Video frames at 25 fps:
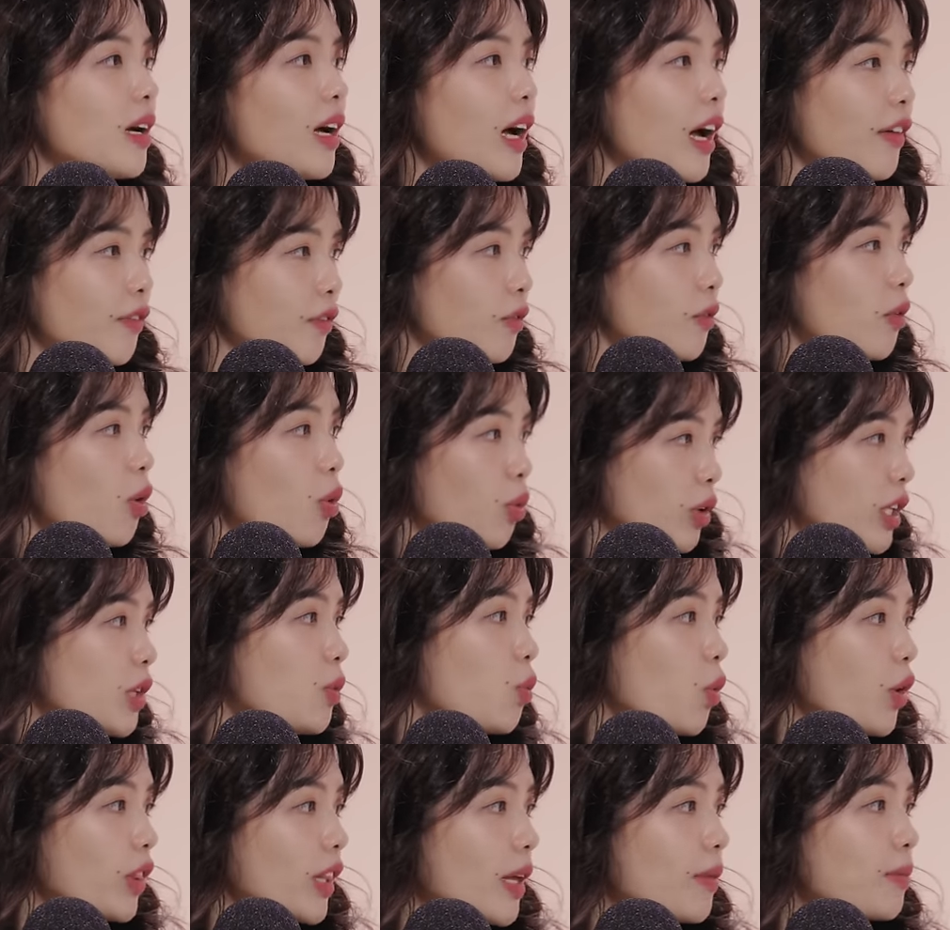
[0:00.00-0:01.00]
I've only
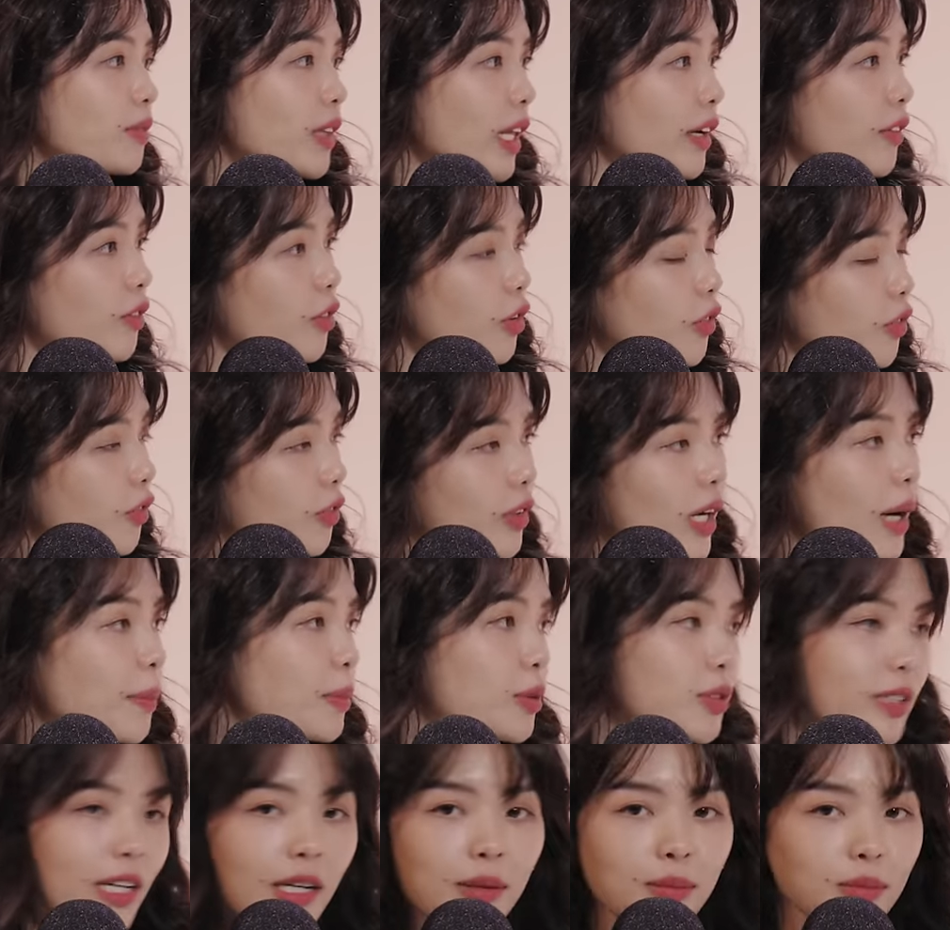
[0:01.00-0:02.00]
worn them like for a
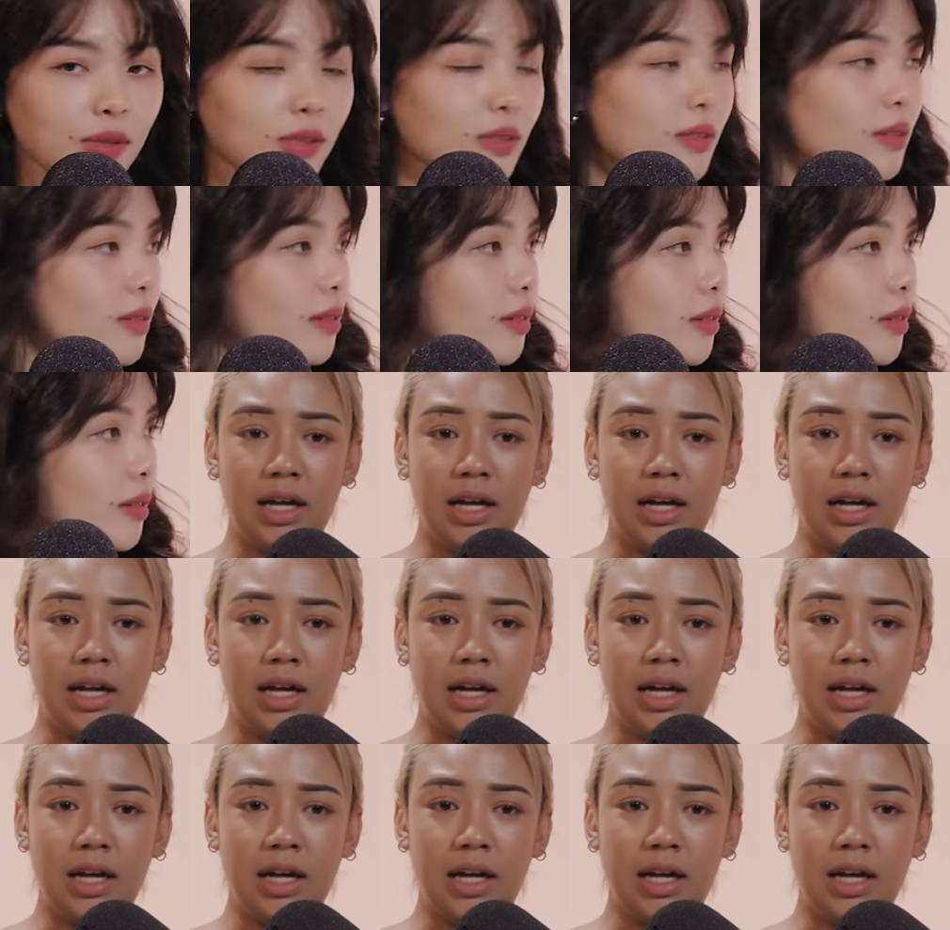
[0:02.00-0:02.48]
couple times.